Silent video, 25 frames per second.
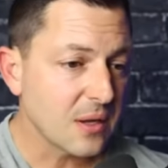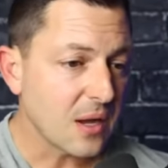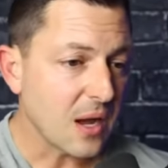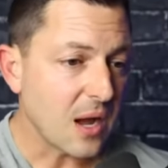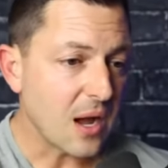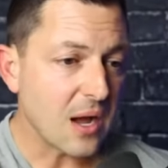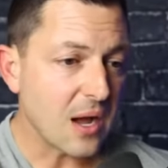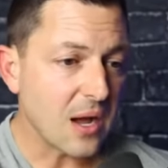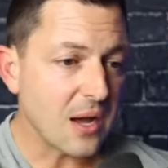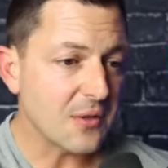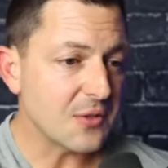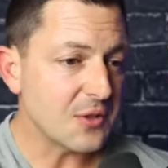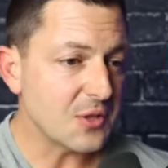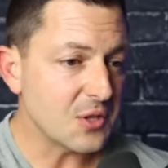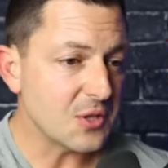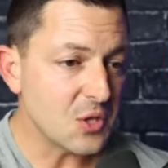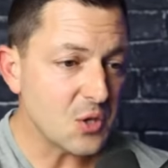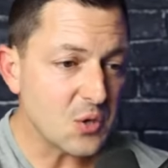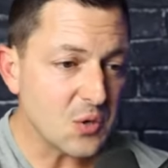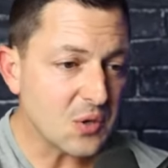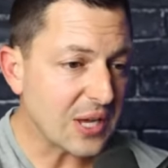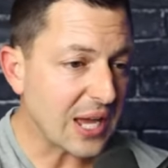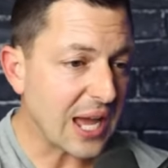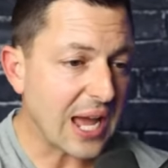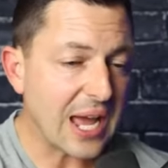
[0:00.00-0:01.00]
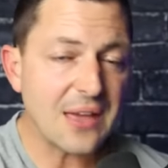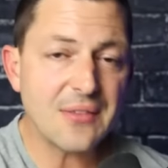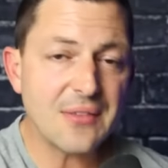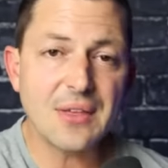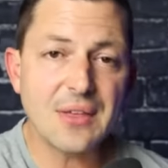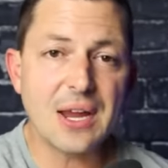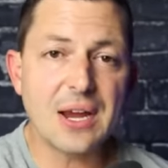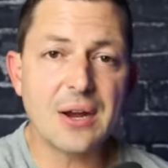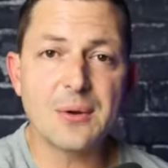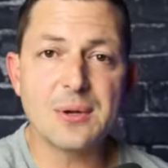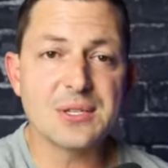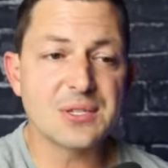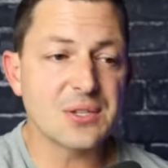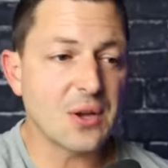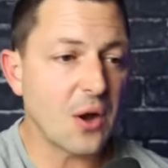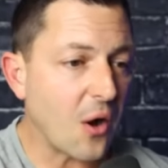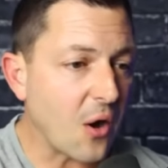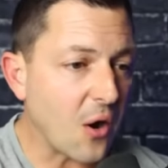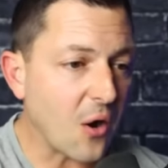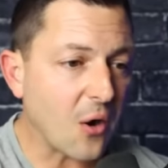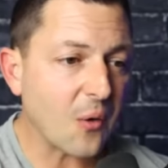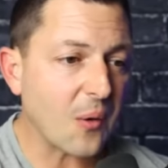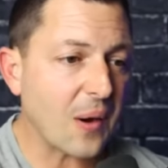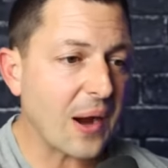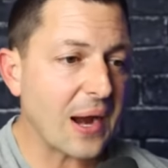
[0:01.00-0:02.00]
Uh, the UK there is
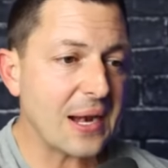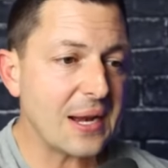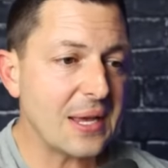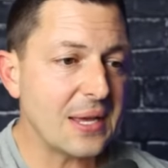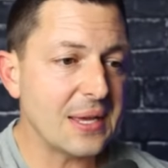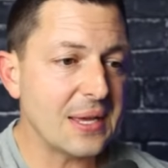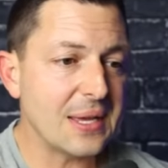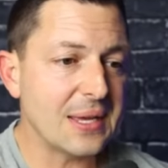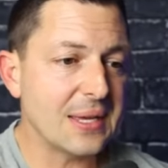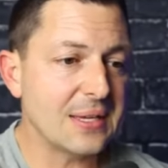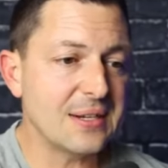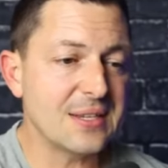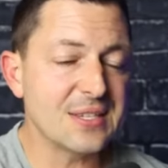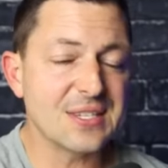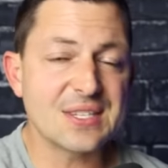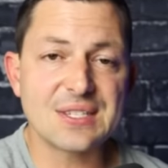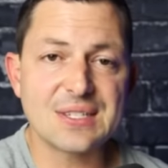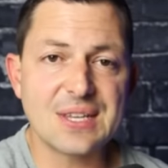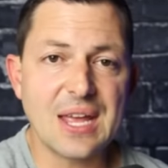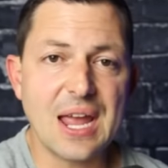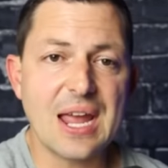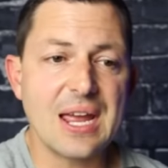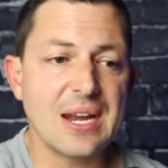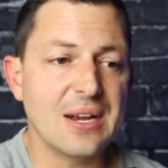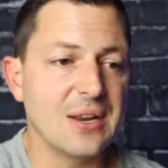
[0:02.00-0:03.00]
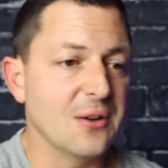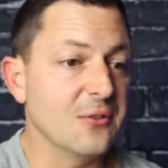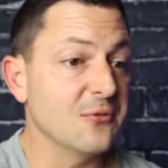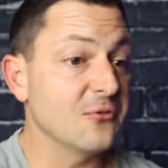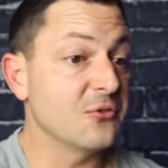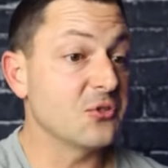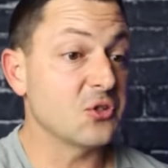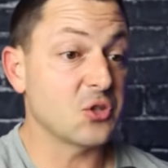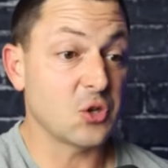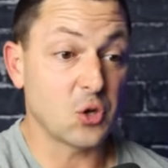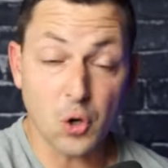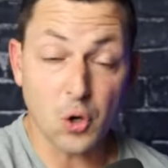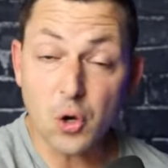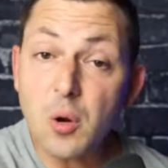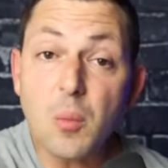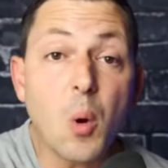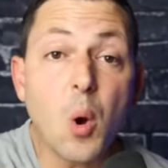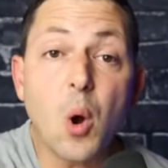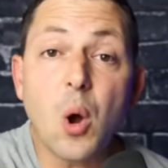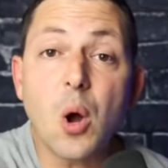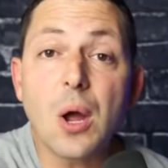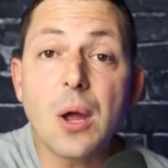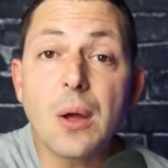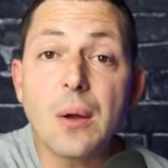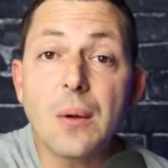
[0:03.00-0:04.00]
already in a state of
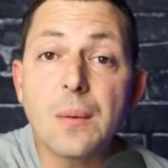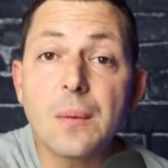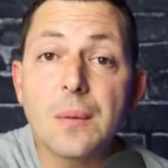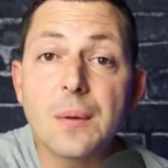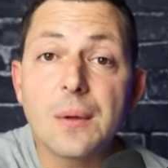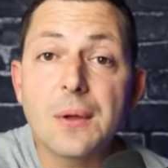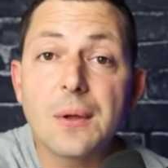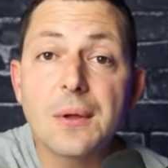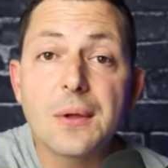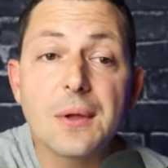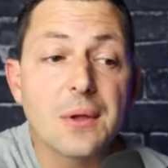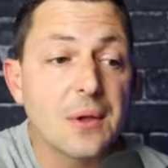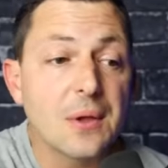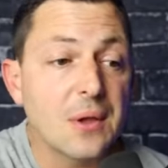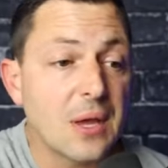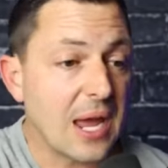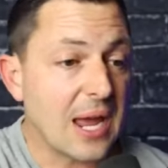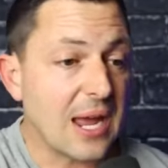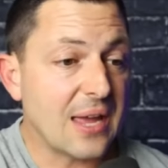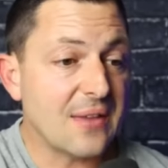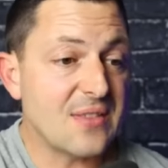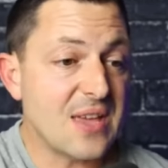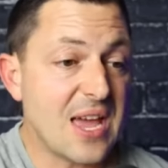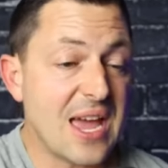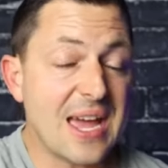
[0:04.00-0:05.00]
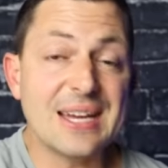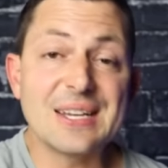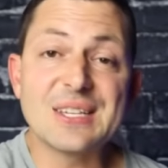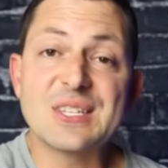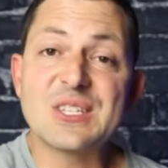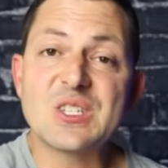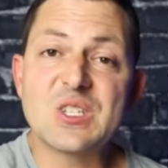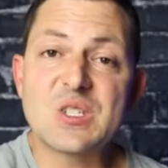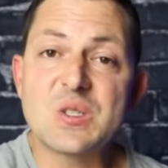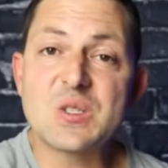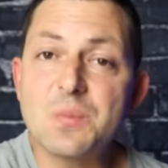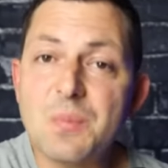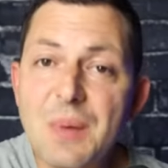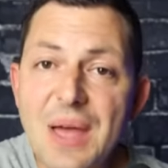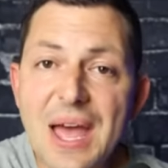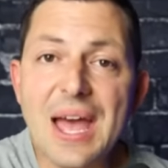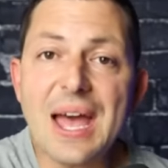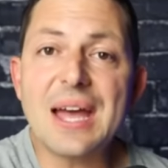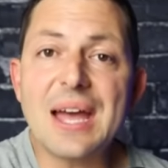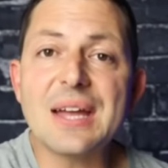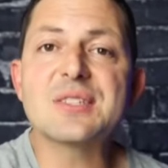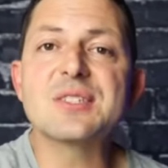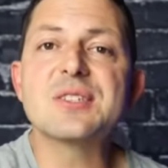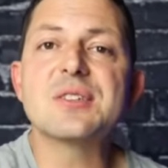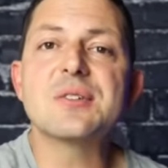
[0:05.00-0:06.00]
turmoil, and they
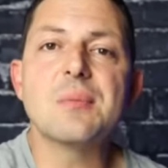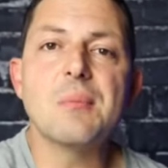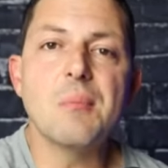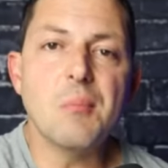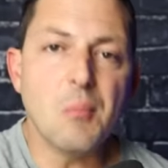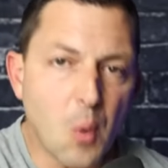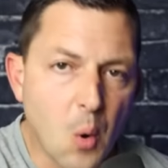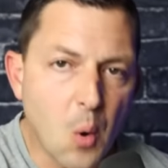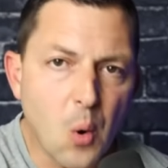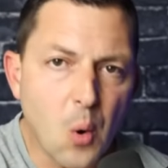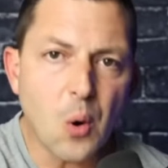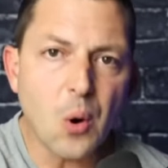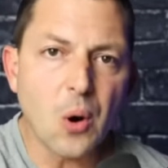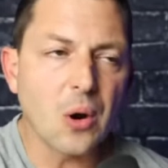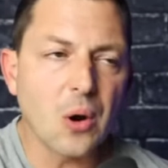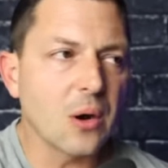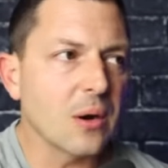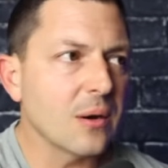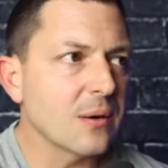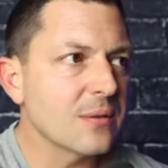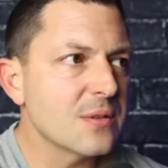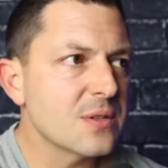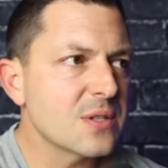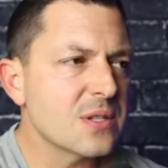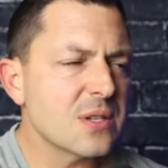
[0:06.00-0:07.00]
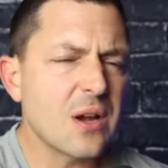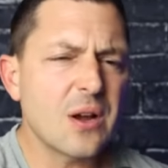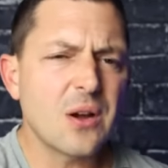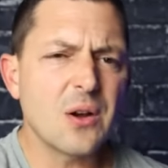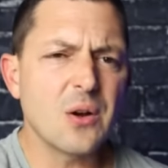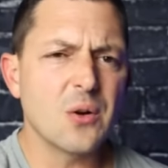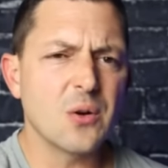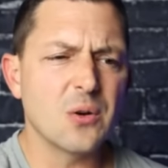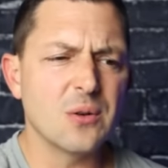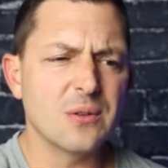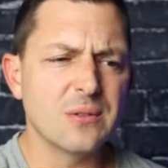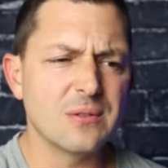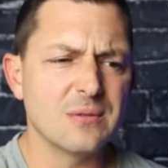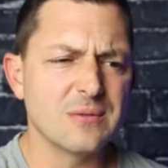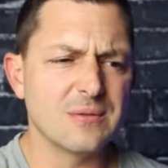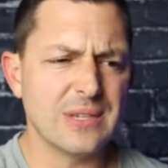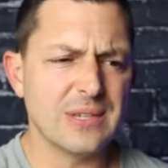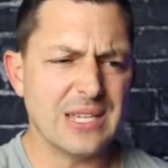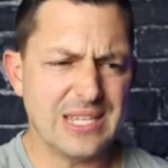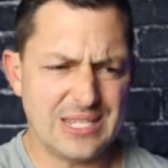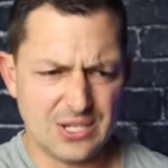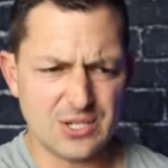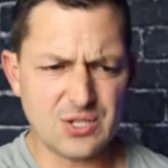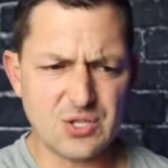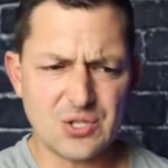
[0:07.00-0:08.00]
expect more. So
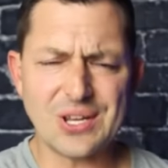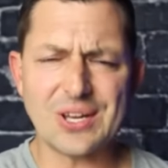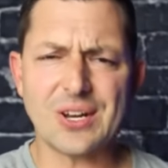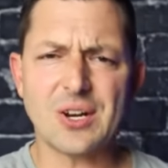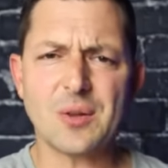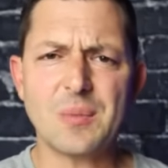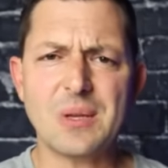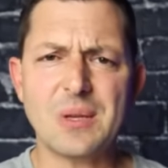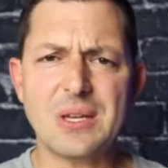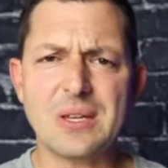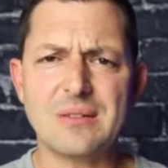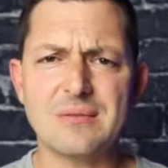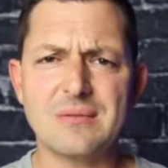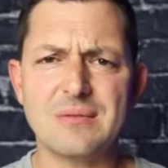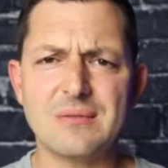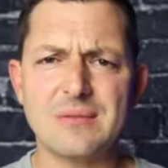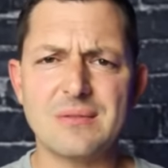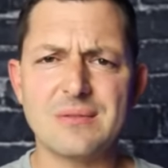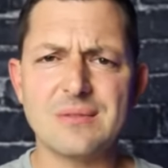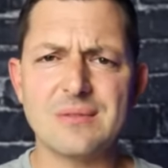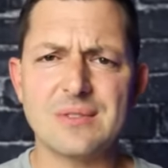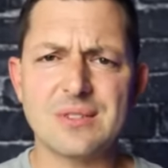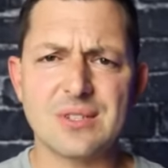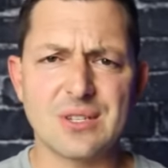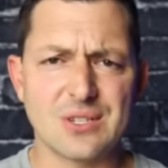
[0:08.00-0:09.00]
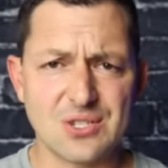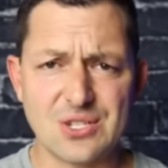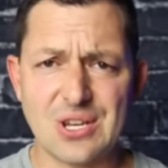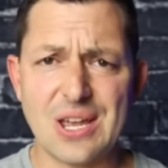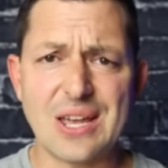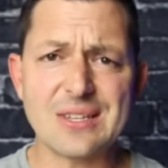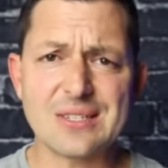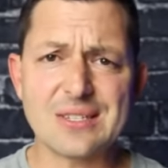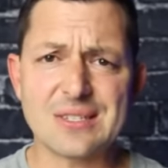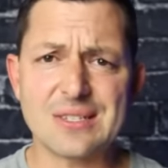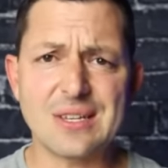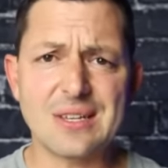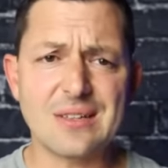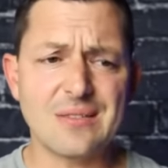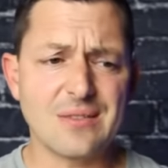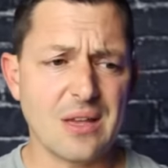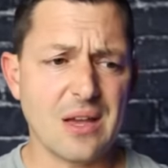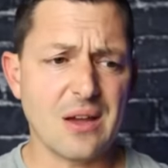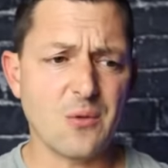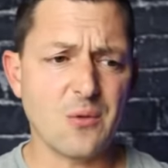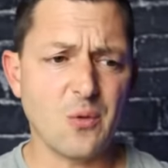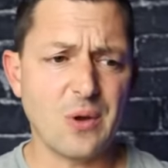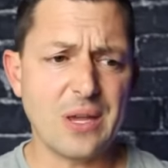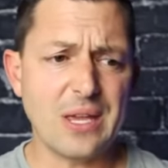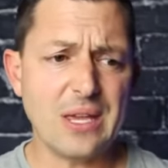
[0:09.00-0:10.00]
is this gentleman suggesting
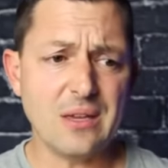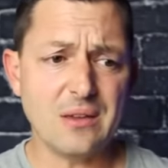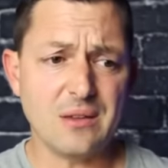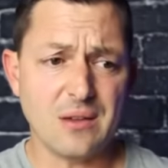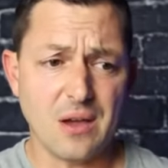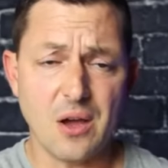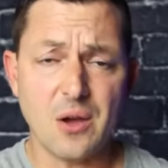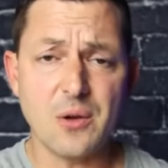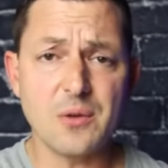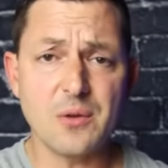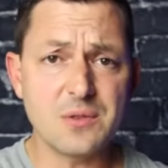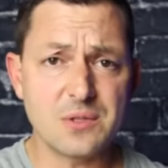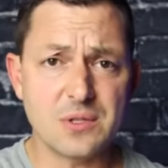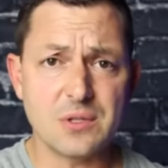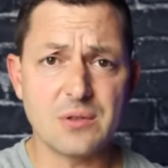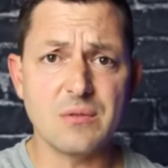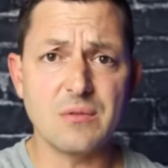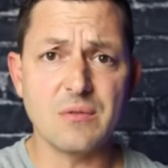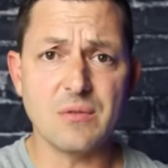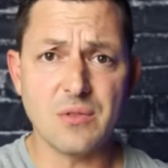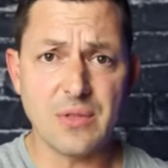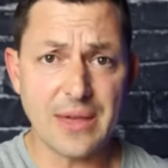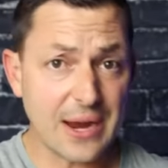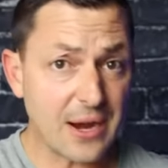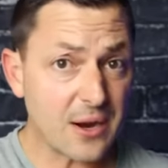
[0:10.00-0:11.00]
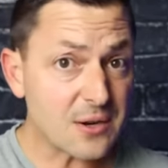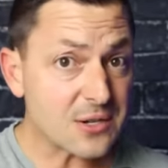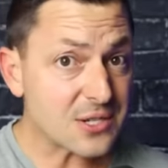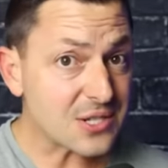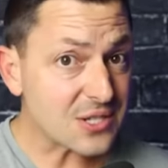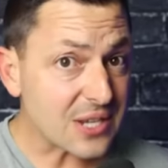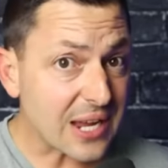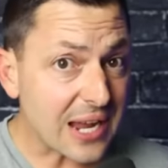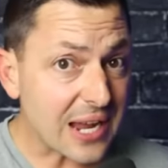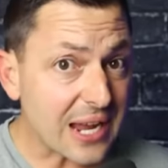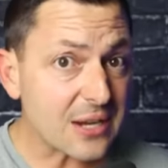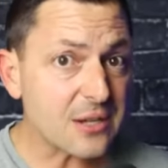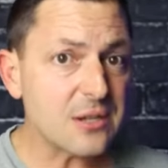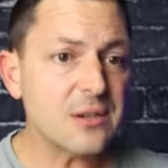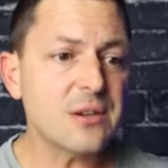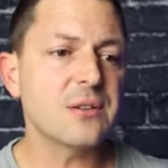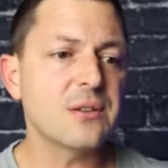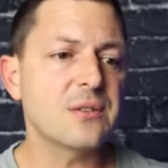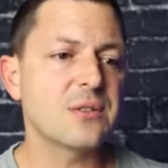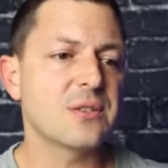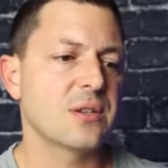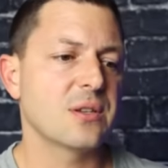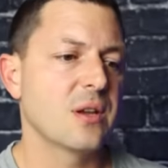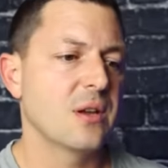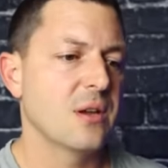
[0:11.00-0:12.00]
that we go to their
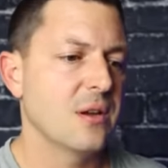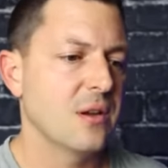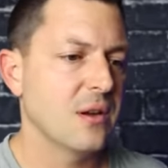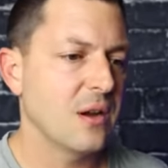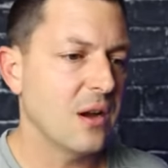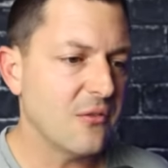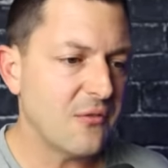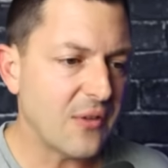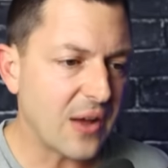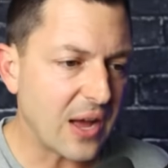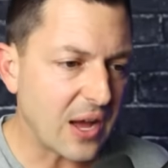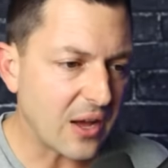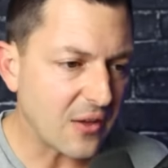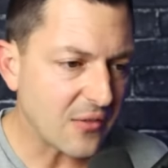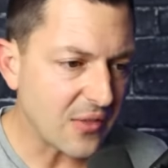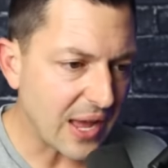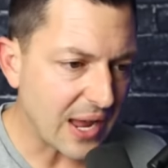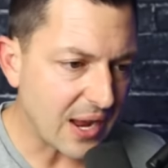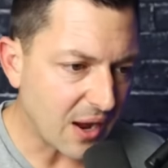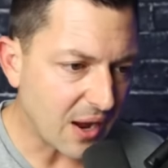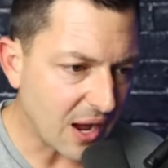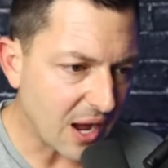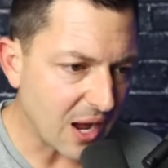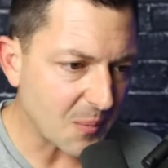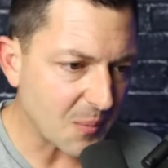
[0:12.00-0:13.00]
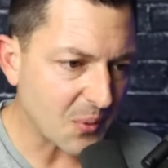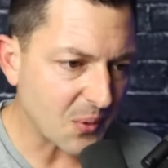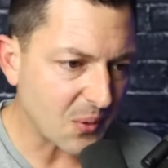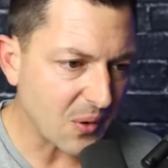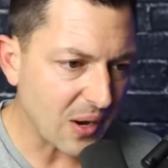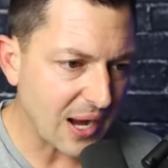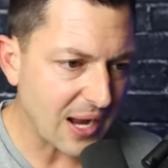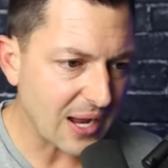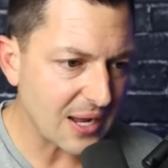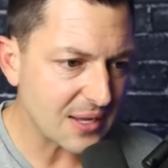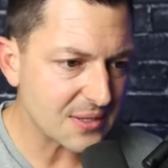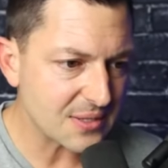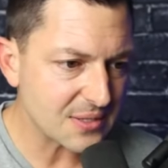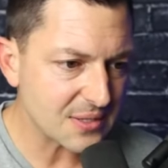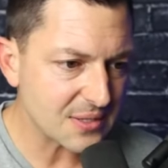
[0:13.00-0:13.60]
standards of how they operate?